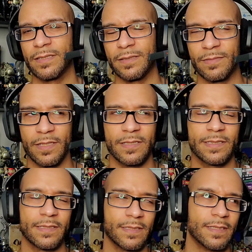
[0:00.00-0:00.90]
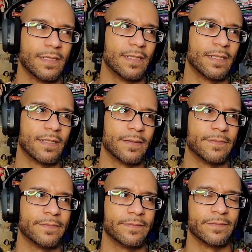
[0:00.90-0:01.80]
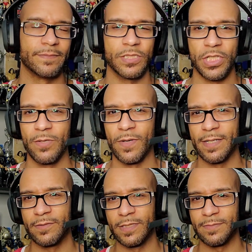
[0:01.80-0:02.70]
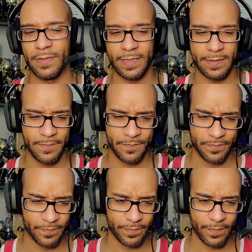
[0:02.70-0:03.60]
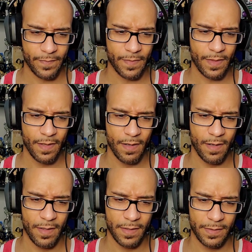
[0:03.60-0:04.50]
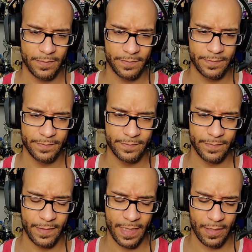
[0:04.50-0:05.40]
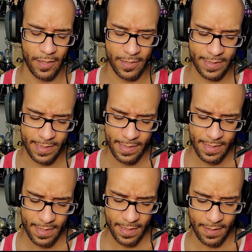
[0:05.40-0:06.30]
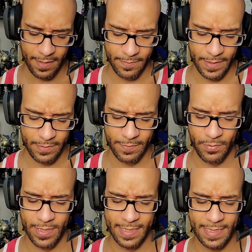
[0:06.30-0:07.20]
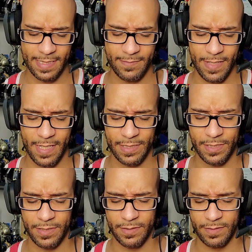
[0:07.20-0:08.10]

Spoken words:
Club lost. But Jay White and Chris Bay, uh, they lost. This was a pretty decent match.